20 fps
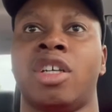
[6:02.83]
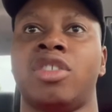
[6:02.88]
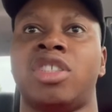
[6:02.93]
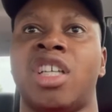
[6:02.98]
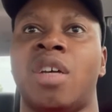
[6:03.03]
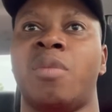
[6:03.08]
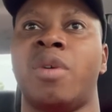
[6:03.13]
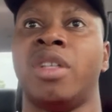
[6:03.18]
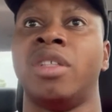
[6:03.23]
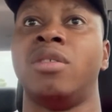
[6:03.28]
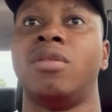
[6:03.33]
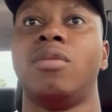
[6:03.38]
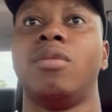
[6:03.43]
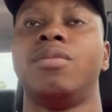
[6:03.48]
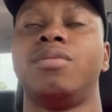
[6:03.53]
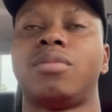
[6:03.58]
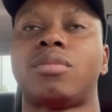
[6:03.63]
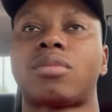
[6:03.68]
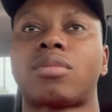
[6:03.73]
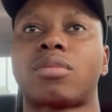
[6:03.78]
someone
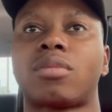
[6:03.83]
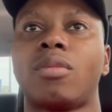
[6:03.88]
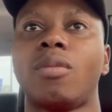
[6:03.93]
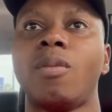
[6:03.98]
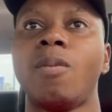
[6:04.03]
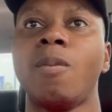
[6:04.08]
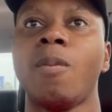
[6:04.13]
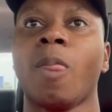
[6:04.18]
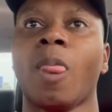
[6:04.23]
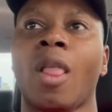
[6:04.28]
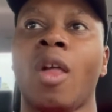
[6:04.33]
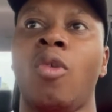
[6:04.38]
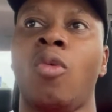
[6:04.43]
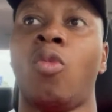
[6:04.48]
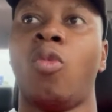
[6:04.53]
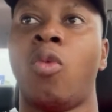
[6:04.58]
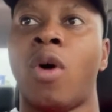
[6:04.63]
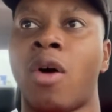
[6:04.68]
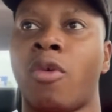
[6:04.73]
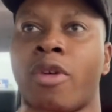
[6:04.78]

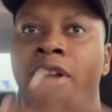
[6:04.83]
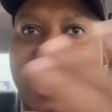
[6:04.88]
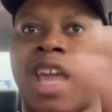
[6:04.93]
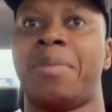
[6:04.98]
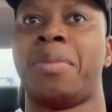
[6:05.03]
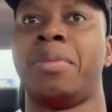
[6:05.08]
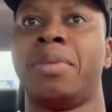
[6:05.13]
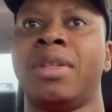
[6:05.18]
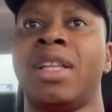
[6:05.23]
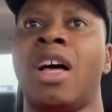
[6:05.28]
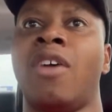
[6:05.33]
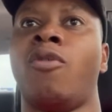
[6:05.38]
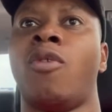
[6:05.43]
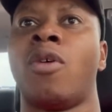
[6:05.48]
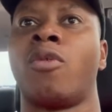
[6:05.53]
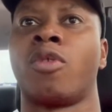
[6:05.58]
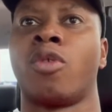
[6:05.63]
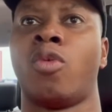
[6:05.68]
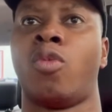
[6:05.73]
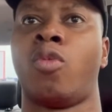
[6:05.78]
what we're capable of, what
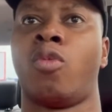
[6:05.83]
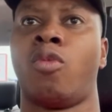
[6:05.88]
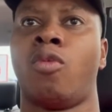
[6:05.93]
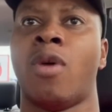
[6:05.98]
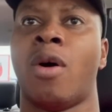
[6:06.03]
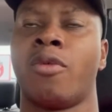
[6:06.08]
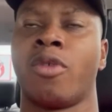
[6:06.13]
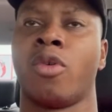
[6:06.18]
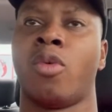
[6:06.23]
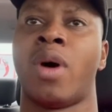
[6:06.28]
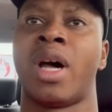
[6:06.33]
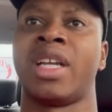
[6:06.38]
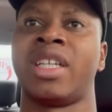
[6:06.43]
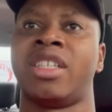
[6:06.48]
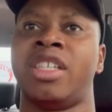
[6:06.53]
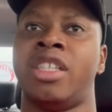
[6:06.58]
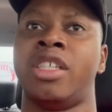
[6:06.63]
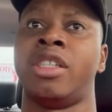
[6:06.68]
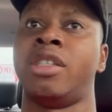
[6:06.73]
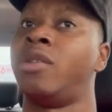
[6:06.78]
we're, what we're wanting
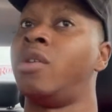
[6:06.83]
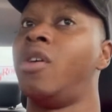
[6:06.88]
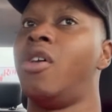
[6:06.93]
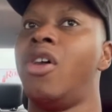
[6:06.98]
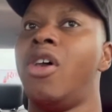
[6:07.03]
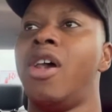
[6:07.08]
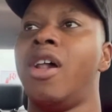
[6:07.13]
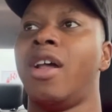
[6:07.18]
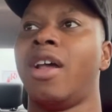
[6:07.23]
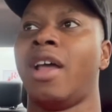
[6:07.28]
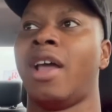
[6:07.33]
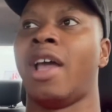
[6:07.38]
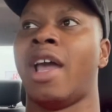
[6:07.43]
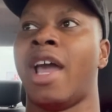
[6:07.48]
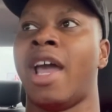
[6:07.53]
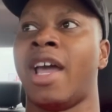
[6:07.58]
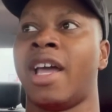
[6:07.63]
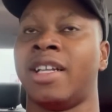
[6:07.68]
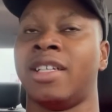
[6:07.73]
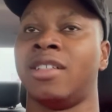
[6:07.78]
to do.
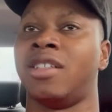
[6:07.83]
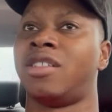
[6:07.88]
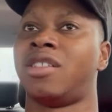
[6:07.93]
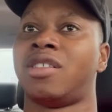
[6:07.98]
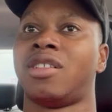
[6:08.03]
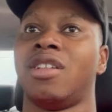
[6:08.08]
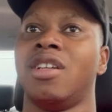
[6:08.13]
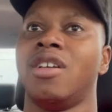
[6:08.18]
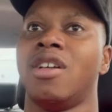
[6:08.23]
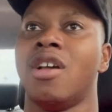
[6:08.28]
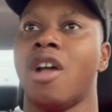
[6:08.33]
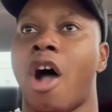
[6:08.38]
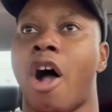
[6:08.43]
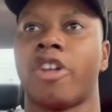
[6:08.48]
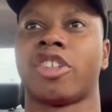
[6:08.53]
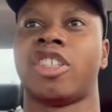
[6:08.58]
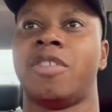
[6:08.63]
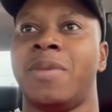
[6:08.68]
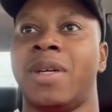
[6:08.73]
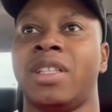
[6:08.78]
And
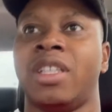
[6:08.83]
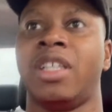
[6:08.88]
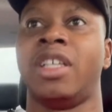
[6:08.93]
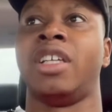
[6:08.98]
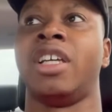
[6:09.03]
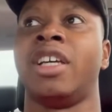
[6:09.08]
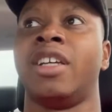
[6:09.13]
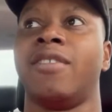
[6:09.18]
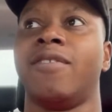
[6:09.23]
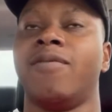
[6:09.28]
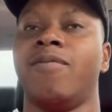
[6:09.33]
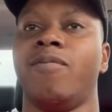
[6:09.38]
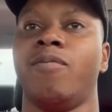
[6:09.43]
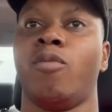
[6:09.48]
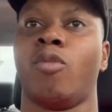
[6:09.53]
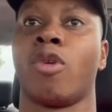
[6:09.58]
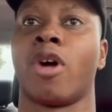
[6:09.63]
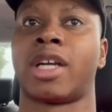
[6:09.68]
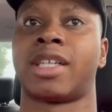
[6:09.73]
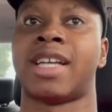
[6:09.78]
ultimately it
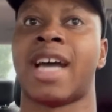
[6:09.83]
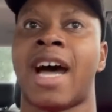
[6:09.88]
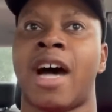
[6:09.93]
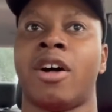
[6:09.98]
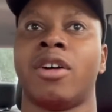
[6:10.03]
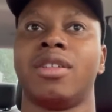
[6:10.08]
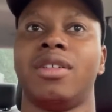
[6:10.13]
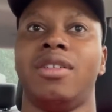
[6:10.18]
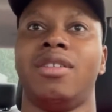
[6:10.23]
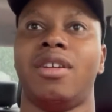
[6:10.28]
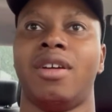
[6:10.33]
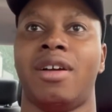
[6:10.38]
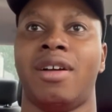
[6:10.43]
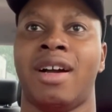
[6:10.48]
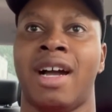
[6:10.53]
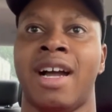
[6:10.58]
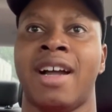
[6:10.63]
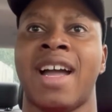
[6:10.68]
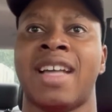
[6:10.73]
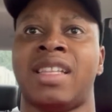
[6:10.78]
worked out
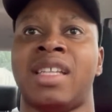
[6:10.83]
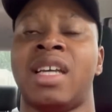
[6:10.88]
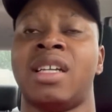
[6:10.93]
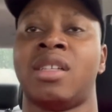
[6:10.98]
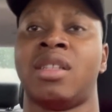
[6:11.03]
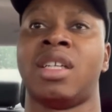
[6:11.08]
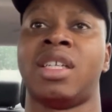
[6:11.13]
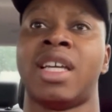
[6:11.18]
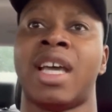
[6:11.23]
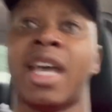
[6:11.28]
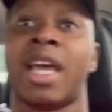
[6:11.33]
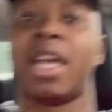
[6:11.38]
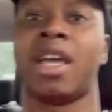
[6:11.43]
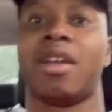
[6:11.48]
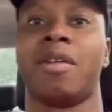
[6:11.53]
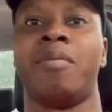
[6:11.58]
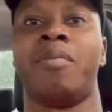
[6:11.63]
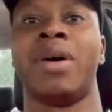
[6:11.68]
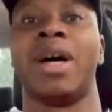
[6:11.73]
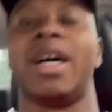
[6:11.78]
uh, at the end of the day,
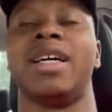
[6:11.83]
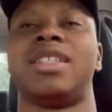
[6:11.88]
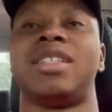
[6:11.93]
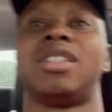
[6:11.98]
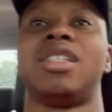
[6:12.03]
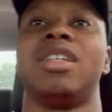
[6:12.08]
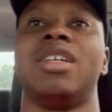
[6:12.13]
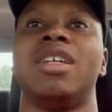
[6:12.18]
but